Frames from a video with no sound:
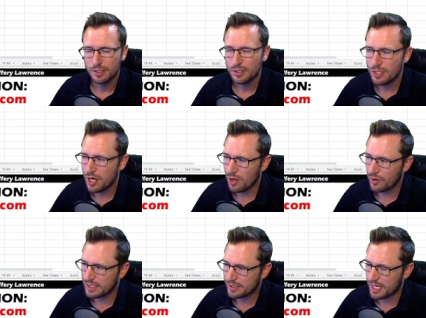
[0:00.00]
No,
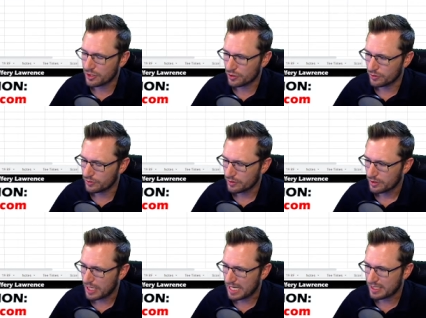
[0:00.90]
that's not true.
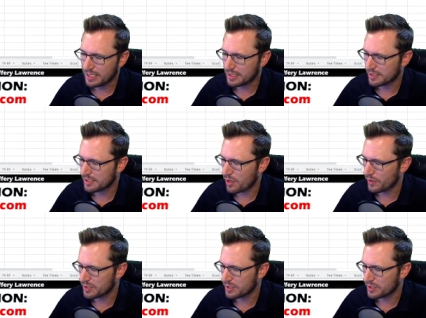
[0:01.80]
I think this has always